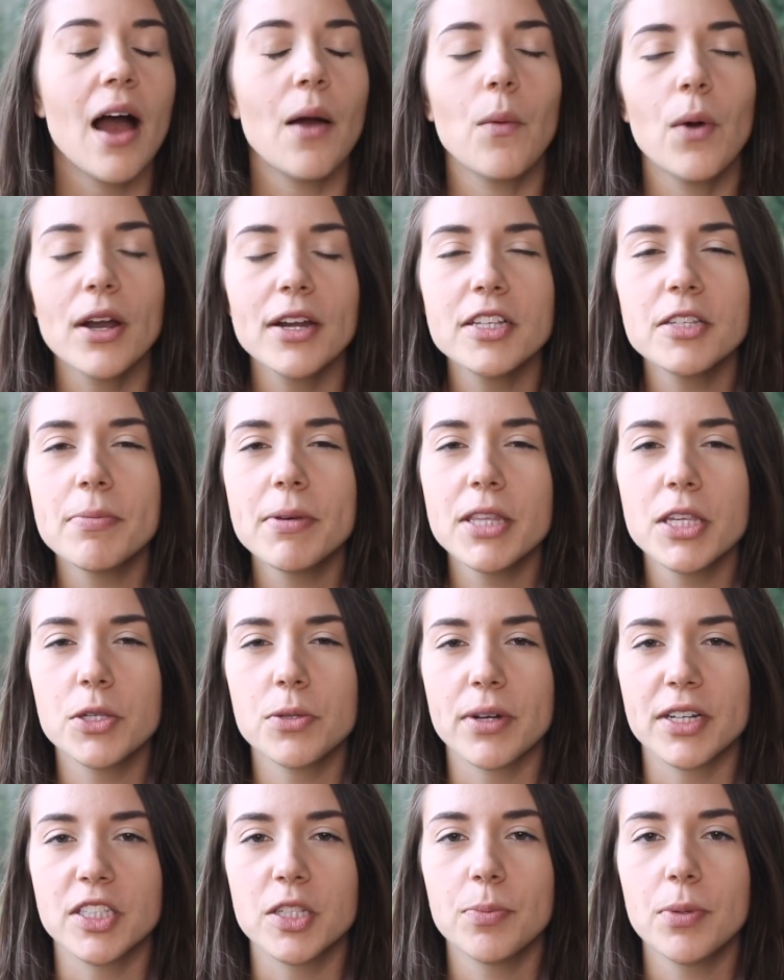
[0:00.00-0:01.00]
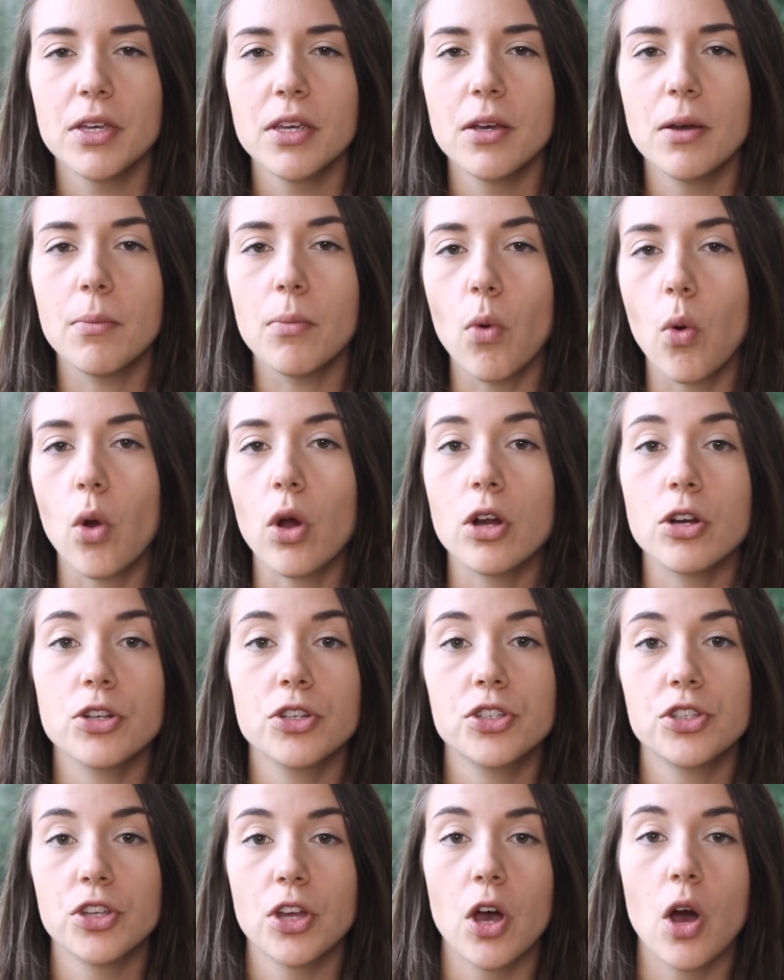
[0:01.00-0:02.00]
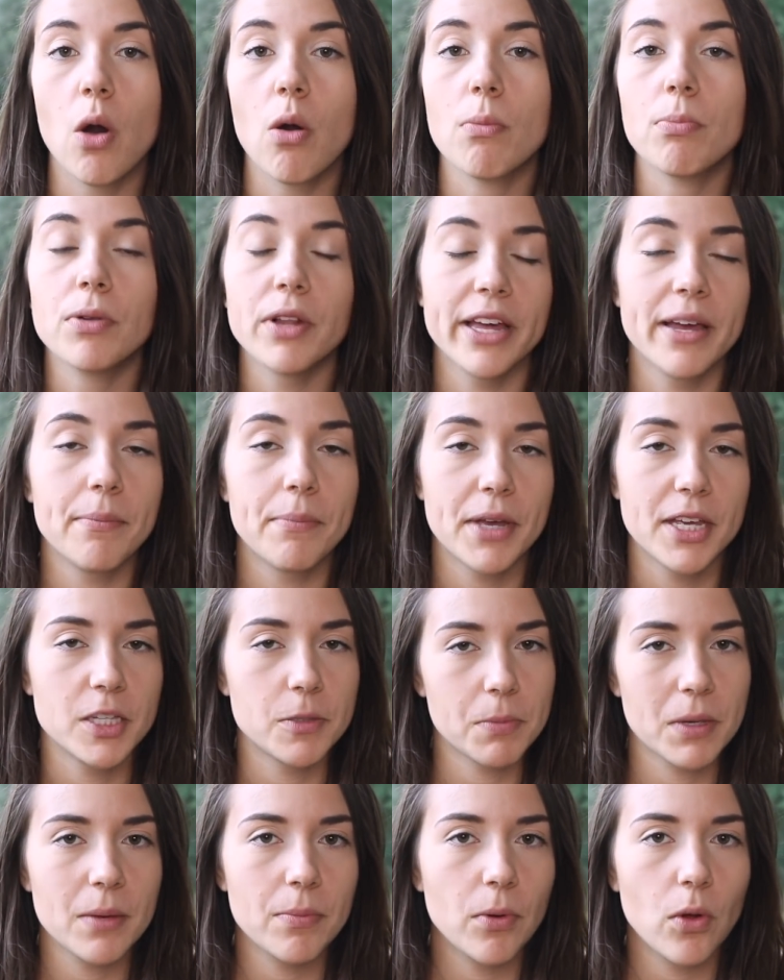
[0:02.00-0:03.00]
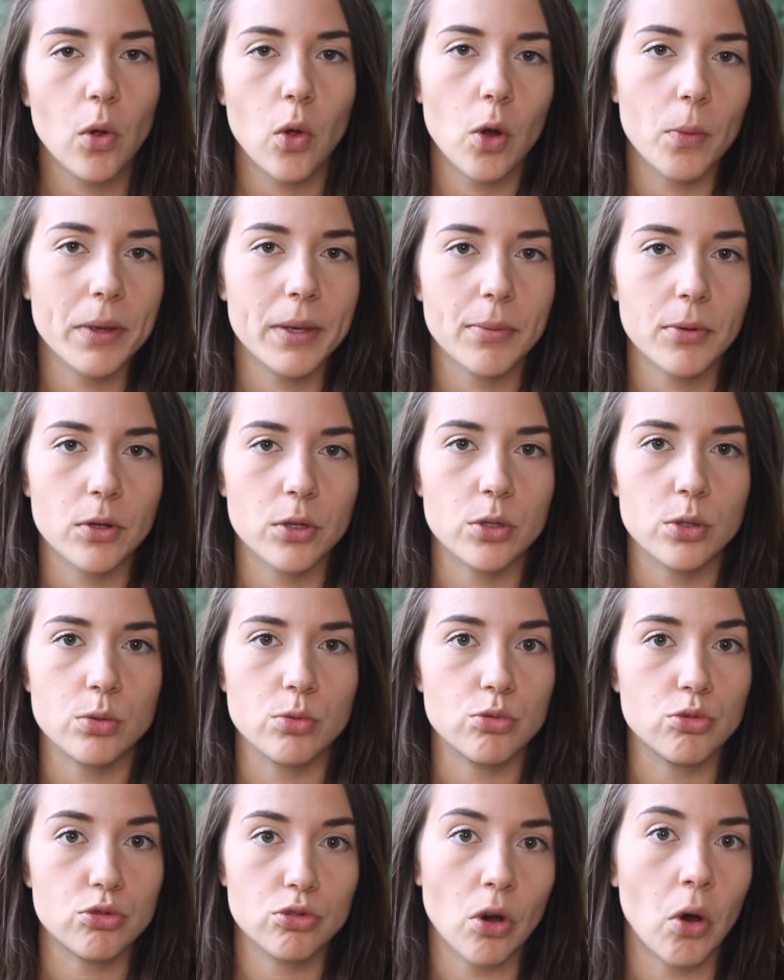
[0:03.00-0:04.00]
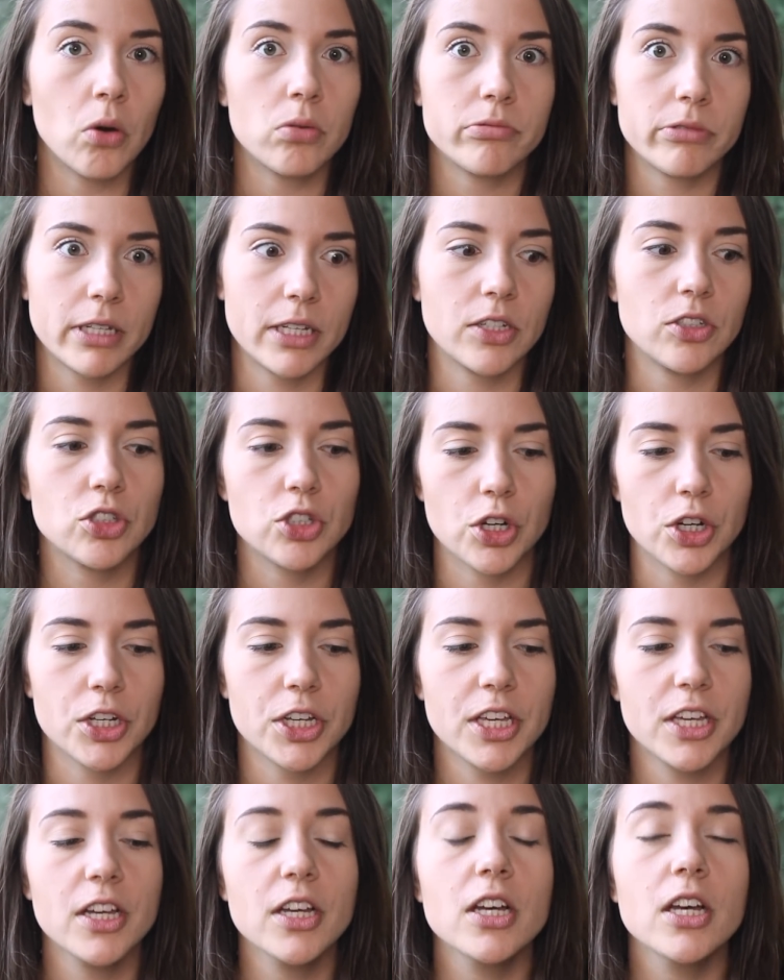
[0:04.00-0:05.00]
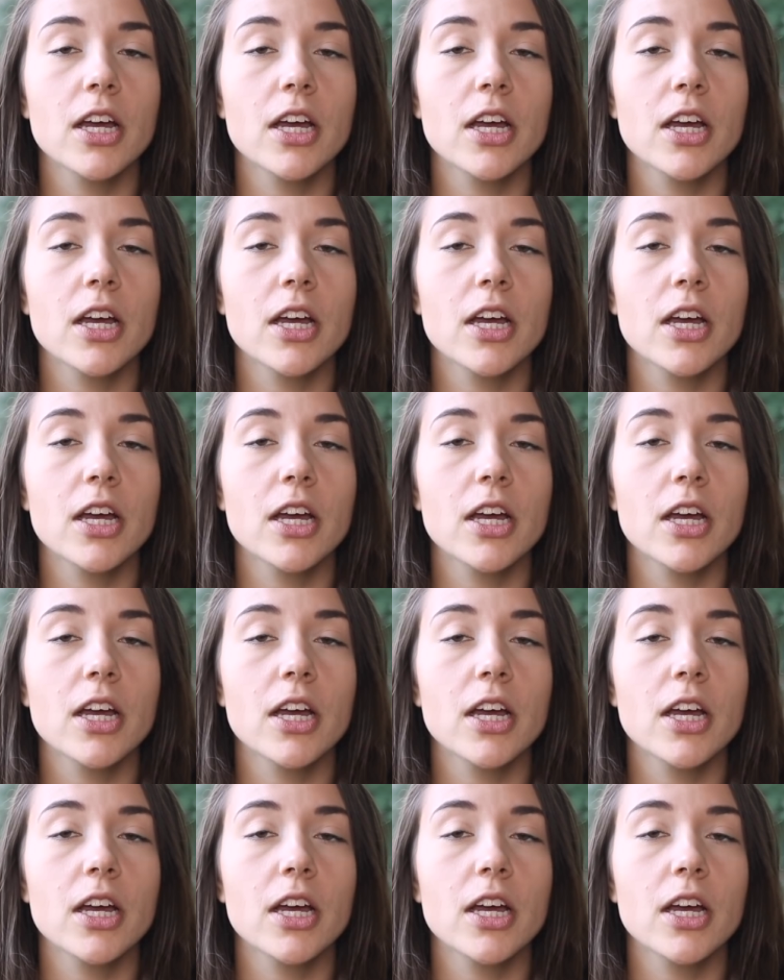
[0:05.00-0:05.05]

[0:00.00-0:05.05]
I wanted to make this recipe more so plant-based people or people who don't eat turkey